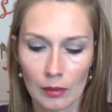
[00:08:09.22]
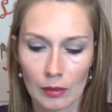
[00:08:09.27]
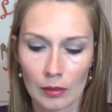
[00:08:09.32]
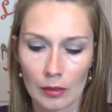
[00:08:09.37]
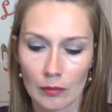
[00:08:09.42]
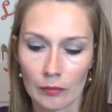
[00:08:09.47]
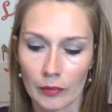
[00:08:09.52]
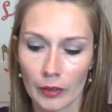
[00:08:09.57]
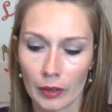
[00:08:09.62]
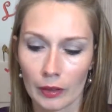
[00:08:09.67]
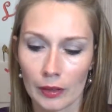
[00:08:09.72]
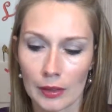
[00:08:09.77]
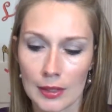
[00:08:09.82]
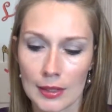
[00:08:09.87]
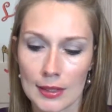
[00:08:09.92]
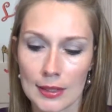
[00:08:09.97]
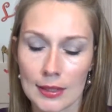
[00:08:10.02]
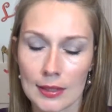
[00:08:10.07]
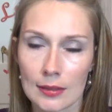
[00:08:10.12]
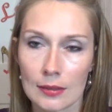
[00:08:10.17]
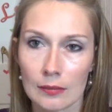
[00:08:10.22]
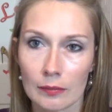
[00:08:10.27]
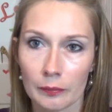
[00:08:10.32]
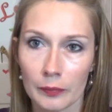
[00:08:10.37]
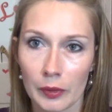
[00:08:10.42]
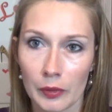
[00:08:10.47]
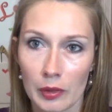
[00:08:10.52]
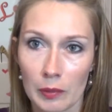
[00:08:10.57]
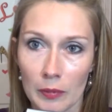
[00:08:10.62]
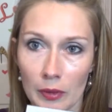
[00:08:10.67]
Villains
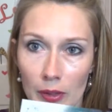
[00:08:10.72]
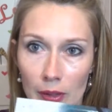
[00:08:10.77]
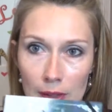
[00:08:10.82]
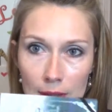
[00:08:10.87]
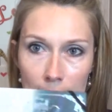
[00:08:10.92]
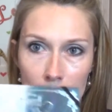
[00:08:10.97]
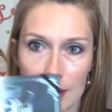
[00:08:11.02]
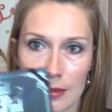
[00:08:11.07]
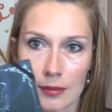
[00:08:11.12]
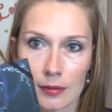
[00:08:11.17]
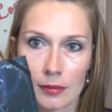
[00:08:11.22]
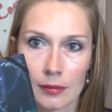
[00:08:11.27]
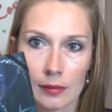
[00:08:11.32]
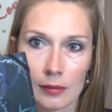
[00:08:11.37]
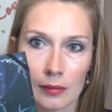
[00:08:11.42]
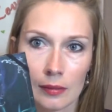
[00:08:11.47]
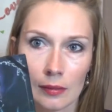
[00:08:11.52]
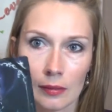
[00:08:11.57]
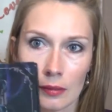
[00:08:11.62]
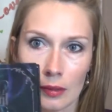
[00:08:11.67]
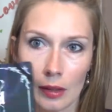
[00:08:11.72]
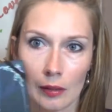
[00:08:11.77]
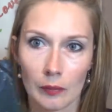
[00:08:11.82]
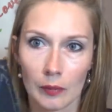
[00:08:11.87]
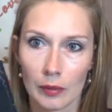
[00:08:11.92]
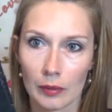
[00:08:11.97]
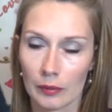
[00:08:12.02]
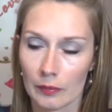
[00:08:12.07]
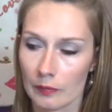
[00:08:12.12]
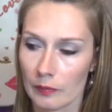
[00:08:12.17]
beauty books that
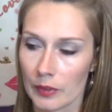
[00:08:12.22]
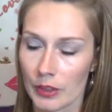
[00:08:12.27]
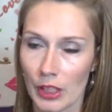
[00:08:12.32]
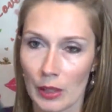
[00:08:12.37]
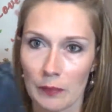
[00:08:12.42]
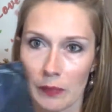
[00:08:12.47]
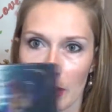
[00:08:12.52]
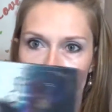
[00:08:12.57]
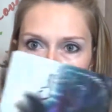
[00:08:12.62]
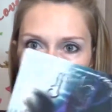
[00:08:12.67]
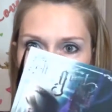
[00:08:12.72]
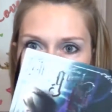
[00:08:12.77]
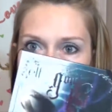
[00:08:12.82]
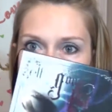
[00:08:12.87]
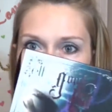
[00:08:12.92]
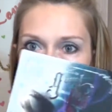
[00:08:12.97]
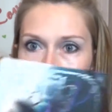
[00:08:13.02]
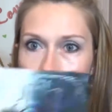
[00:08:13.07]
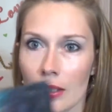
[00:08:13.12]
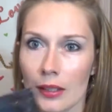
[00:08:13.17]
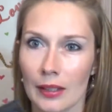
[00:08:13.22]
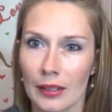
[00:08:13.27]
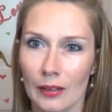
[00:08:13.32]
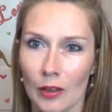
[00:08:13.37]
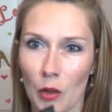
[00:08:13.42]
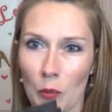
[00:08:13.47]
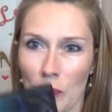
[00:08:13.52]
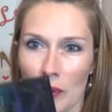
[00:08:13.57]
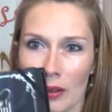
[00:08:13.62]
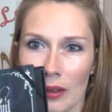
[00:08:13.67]
were shaped like this. They didn't
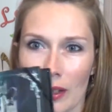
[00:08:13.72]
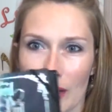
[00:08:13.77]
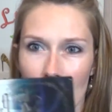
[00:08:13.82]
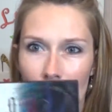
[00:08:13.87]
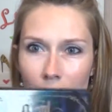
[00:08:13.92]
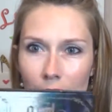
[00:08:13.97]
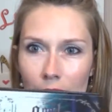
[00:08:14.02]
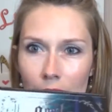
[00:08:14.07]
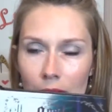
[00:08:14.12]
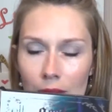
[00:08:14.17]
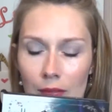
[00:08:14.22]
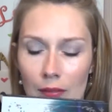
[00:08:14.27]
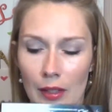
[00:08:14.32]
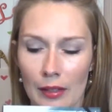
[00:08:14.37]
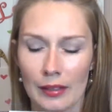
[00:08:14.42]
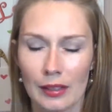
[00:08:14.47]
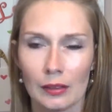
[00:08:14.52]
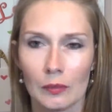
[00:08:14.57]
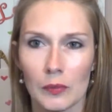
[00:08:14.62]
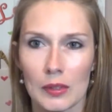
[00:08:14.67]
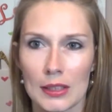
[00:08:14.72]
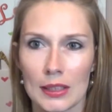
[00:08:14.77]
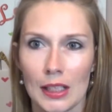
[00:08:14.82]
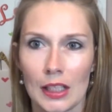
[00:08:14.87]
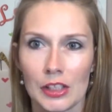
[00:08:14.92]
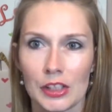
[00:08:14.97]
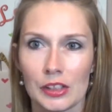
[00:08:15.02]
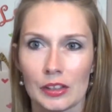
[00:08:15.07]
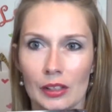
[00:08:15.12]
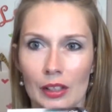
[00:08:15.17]
open like the, I think the ones
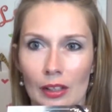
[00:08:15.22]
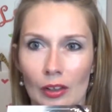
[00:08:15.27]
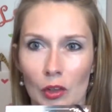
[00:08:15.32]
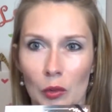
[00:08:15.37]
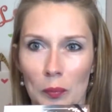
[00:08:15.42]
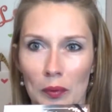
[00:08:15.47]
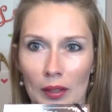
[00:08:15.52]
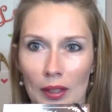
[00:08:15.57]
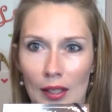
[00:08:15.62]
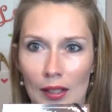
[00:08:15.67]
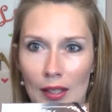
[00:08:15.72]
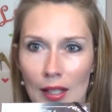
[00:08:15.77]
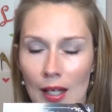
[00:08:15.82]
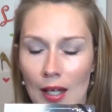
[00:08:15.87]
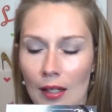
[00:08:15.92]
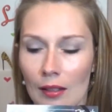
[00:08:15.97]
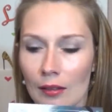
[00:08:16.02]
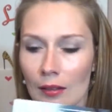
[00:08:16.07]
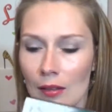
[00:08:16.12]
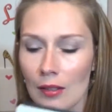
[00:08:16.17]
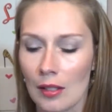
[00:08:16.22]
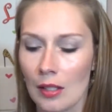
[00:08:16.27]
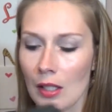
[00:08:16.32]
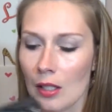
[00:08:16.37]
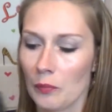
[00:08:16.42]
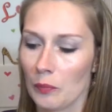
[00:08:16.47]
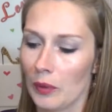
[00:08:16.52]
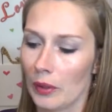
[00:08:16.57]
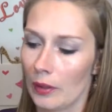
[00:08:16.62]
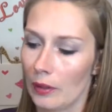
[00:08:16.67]
last year kind of opened like that,
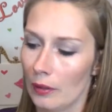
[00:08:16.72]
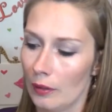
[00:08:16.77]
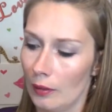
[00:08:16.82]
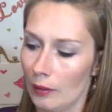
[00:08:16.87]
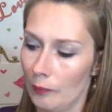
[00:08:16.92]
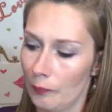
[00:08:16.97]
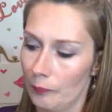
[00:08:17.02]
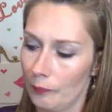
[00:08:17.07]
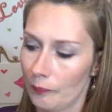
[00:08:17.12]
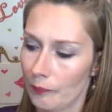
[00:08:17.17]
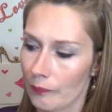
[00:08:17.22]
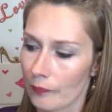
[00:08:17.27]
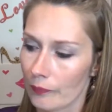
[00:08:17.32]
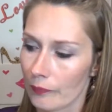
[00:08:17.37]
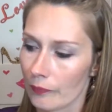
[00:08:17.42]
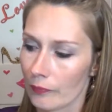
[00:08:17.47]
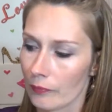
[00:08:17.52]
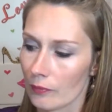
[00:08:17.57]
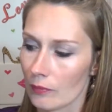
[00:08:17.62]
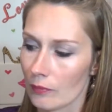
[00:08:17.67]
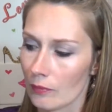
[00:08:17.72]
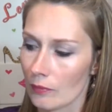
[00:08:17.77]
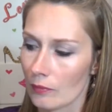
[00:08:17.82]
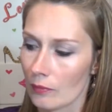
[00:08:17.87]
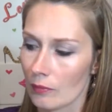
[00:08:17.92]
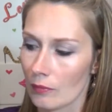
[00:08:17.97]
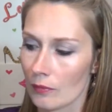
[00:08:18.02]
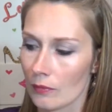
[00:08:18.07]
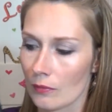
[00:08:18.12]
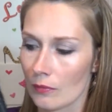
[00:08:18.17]
but
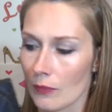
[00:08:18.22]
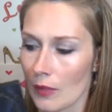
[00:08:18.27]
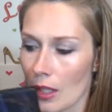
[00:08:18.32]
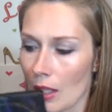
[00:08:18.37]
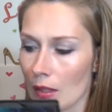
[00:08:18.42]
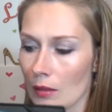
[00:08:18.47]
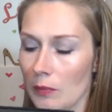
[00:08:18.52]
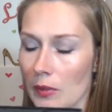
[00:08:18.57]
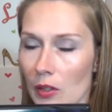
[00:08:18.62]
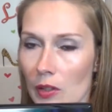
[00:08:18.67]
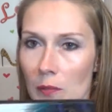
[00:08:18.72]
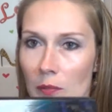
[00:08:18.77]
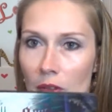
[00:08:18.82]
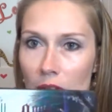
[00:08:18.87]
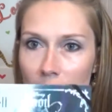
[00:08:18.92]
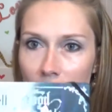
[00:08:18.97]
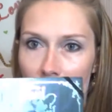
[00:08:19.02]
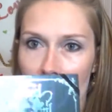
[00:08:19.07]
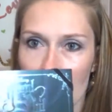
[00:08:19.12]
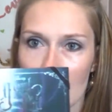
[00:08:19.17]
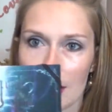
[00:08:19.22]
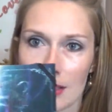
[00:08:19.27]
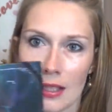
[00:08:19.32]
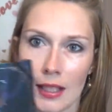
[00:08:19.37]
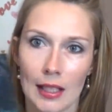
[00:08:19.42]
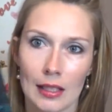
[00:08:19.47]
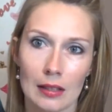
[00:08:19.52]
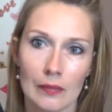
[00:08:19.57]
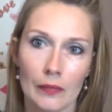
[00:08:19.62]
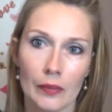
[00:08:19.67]
they had the beauty books like this that
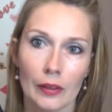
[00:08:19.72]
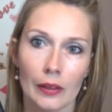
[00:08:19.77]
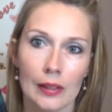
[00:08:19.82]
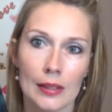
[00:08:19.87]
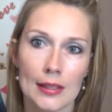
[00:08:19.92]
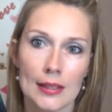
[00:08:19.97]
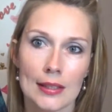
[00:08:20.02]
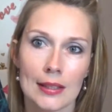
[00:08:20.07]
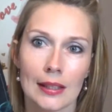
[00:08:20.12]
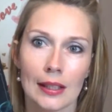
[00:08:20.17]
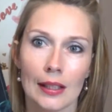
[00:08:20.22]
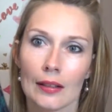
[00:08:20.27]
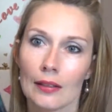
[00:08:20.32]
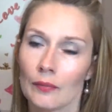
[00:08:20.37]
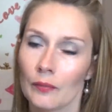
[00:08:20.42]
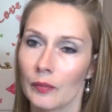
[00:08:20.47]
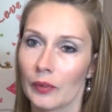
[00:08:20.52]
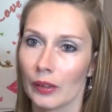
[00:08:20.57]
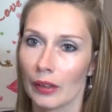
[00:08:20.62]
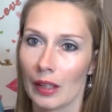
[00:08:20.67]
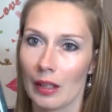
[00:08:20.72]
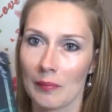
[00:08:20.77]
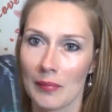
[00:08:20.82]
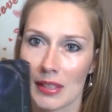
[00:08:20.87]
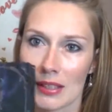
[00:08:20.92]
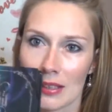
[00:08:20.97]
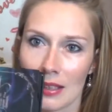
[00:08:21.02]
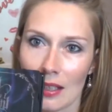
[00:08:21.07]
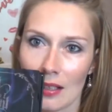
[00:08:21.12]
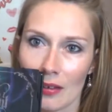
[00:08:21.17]
had the villains, and I
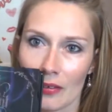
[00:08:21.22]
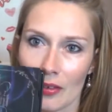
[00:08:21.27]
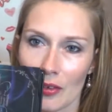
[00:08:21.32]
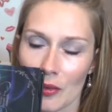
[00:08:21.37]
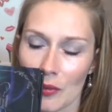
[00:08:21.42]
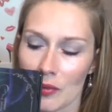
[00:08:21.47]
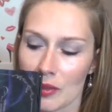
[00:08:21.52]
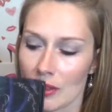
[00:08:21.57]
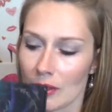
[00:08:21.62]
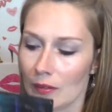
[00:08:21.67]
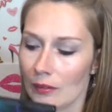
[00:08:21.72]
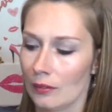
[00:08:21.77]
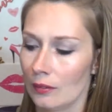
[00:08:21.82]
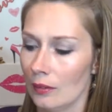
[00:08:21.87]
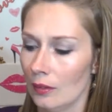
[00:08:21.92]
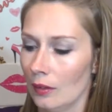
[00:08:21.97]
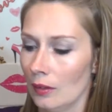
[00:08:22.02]
missed out on those, and